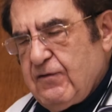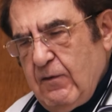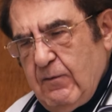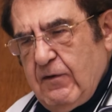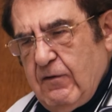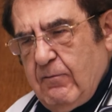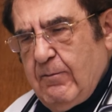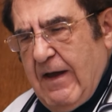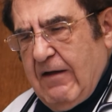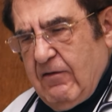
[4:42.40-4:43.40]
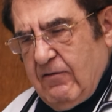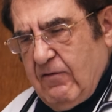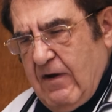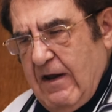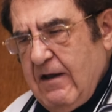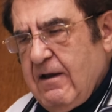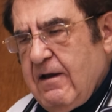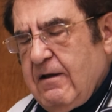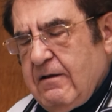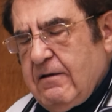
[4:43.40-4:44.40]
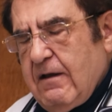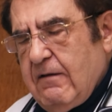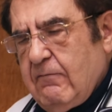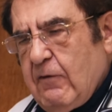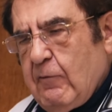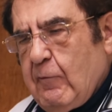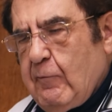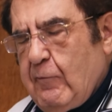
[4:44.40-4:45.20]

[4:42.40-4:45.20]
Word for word: show me you're back on track, then we will